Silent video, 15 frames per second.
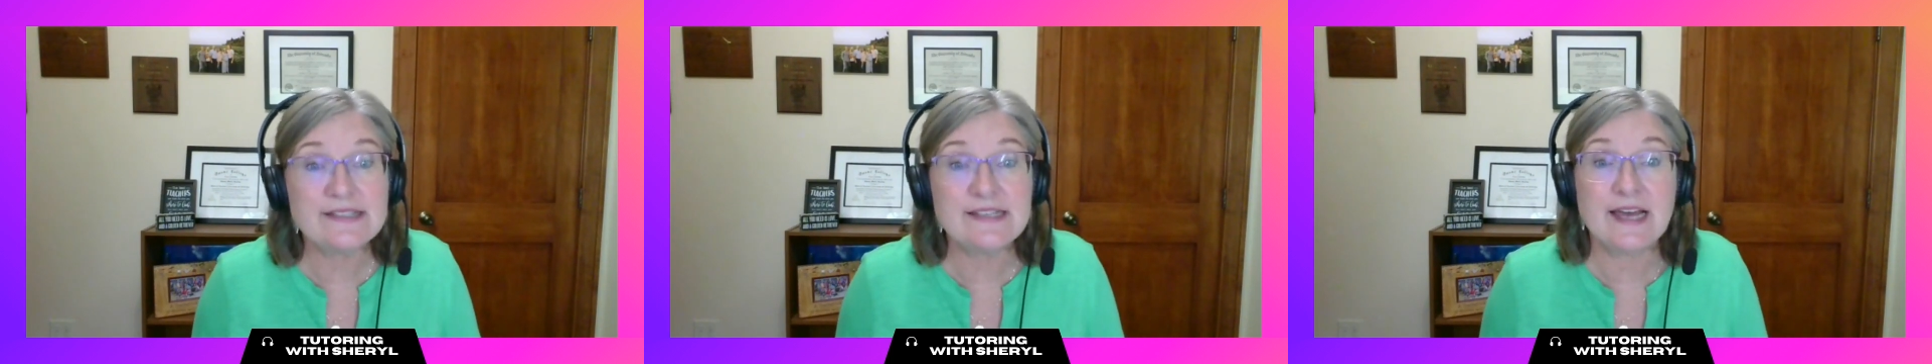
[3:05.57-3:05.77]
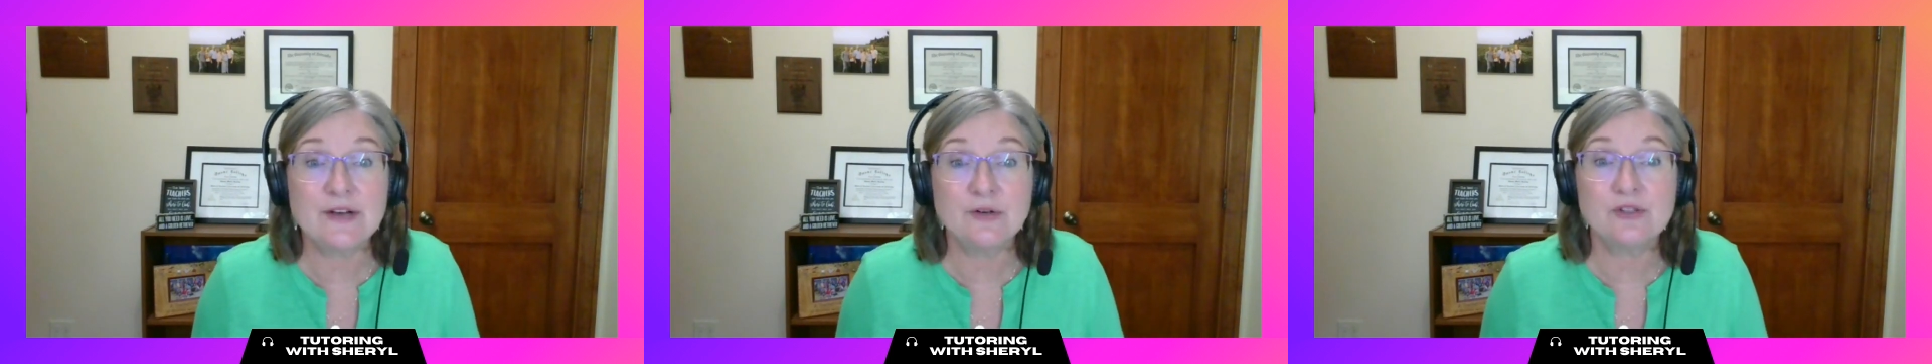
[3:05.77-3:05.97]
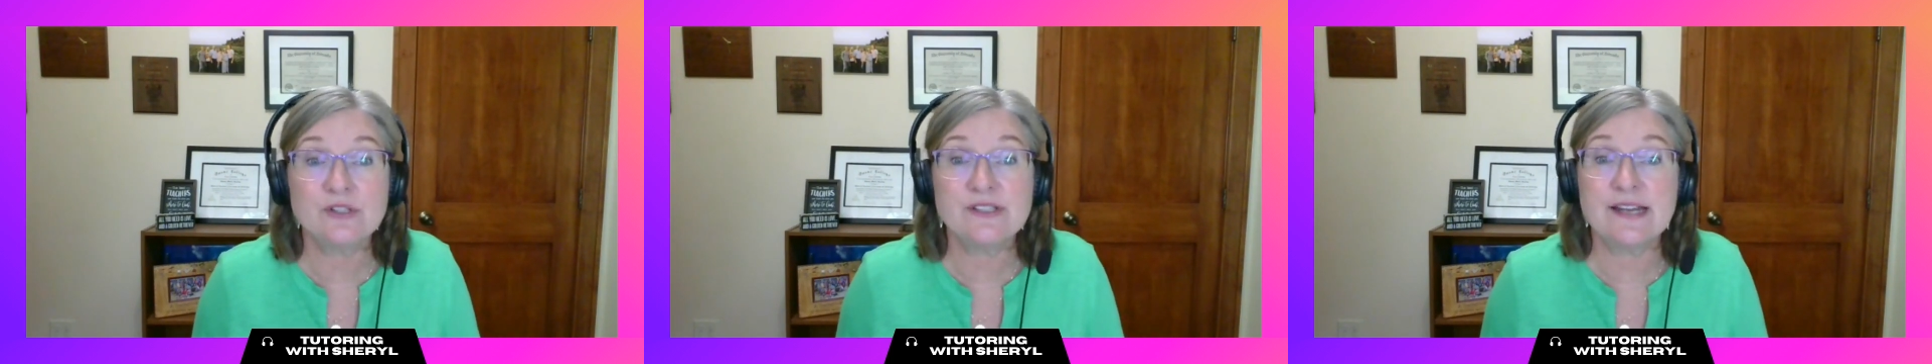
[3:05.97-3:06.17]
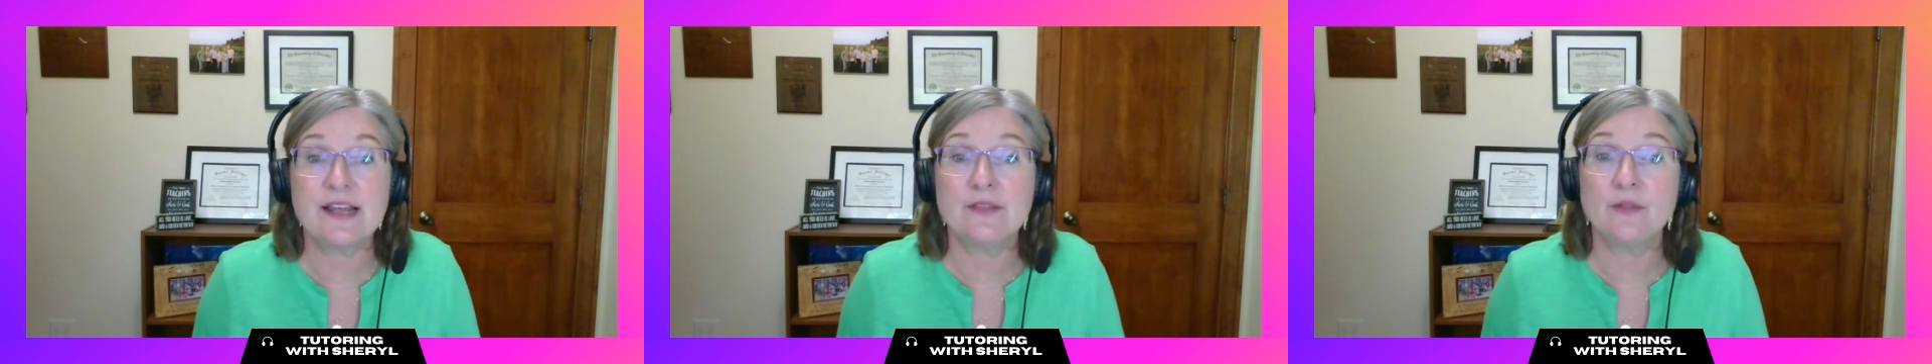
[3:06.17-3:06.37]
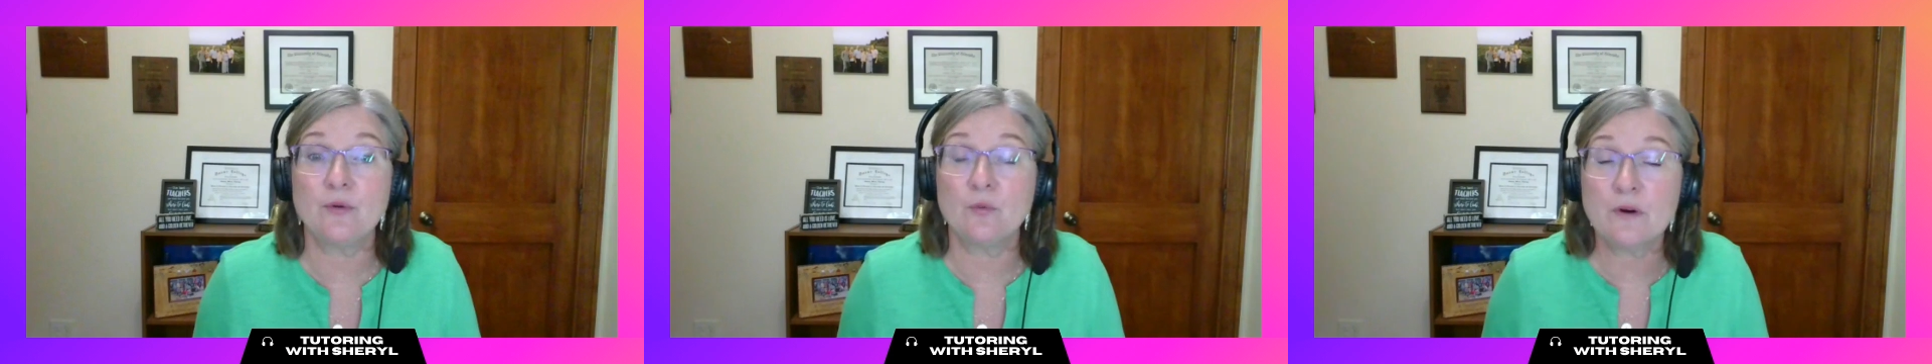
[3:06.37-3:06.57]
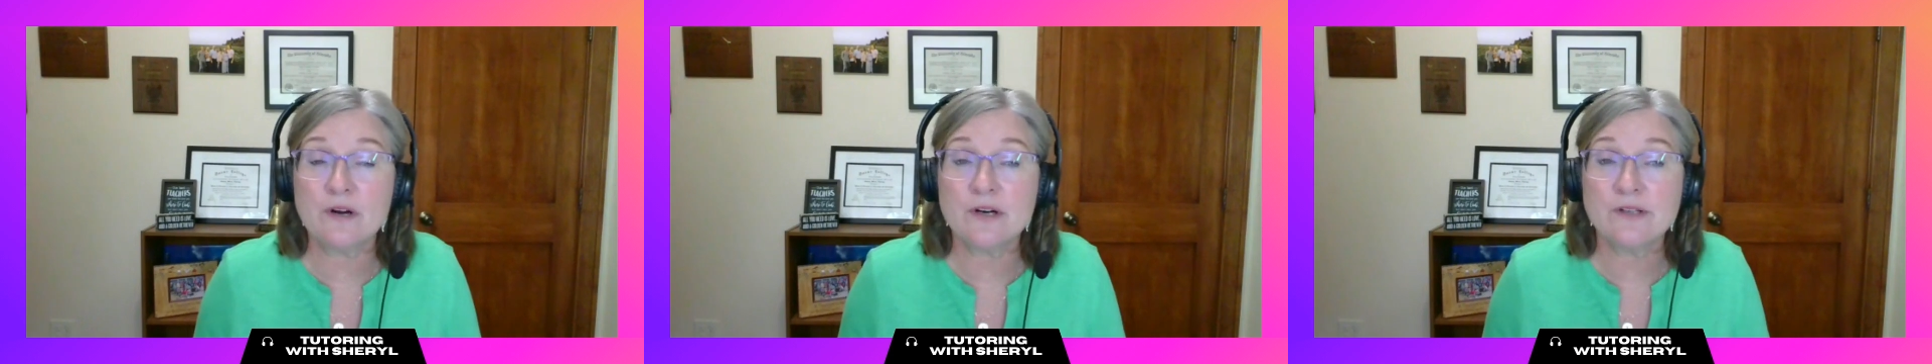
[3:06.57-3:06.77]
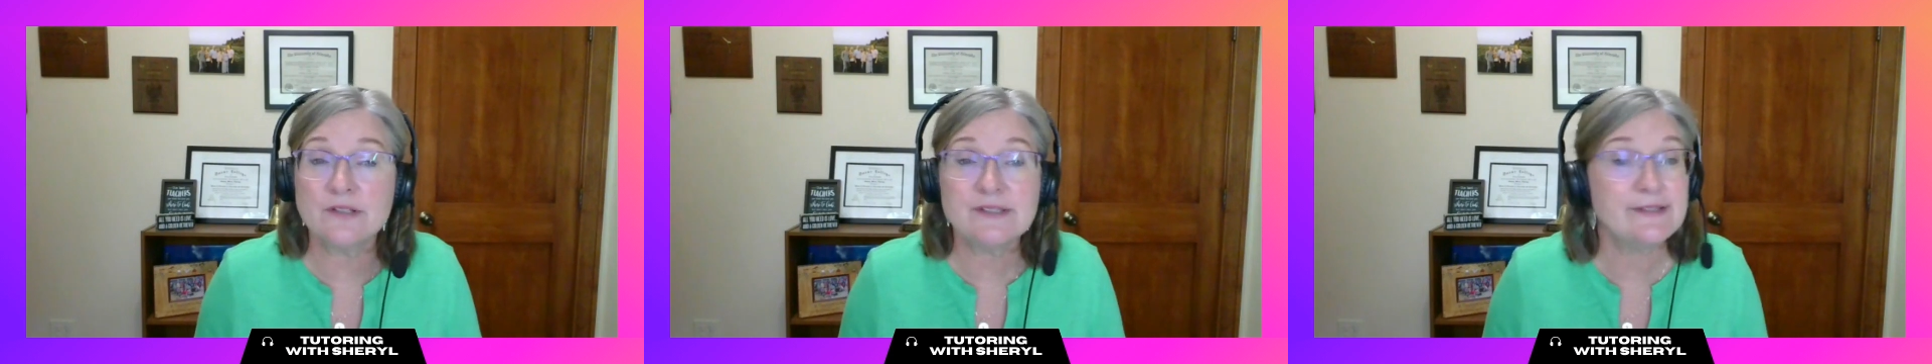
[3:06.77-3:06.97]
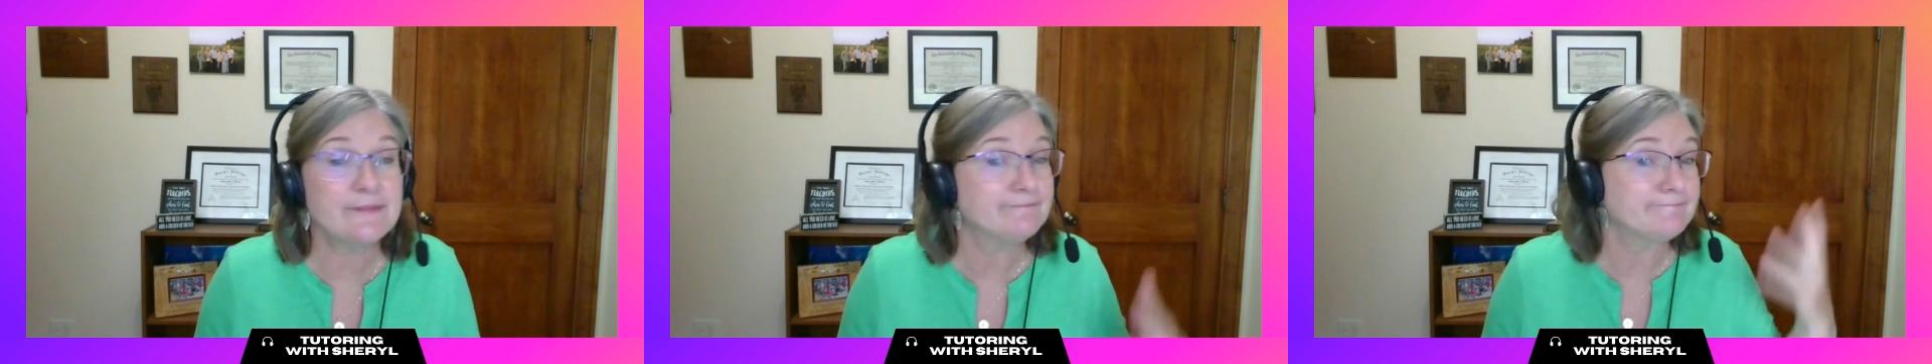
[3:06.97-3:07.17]
to understand the
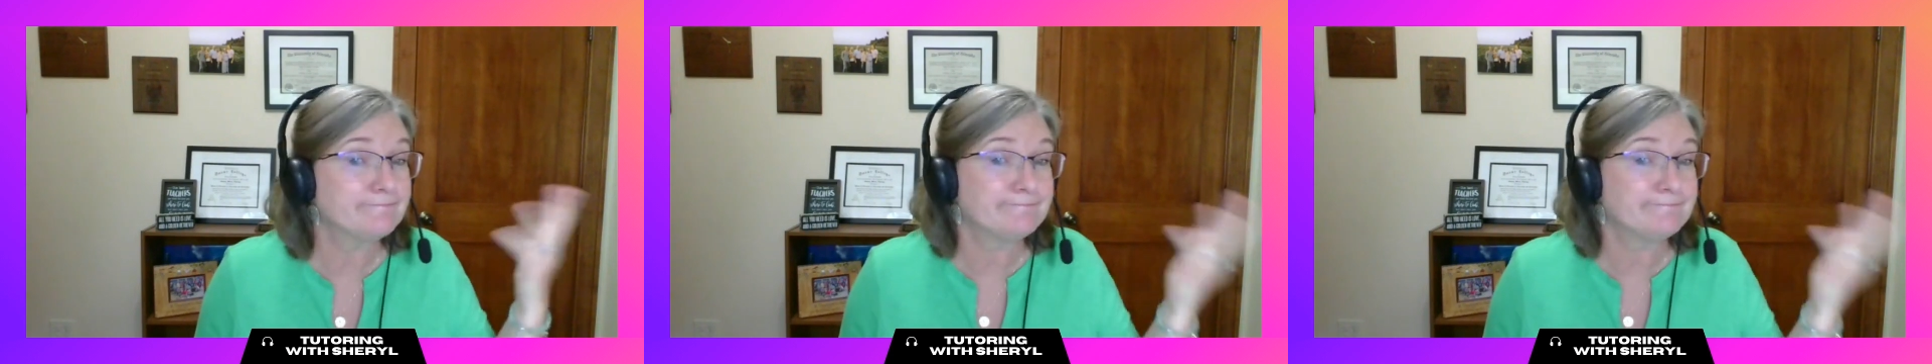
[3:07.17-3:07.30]
words,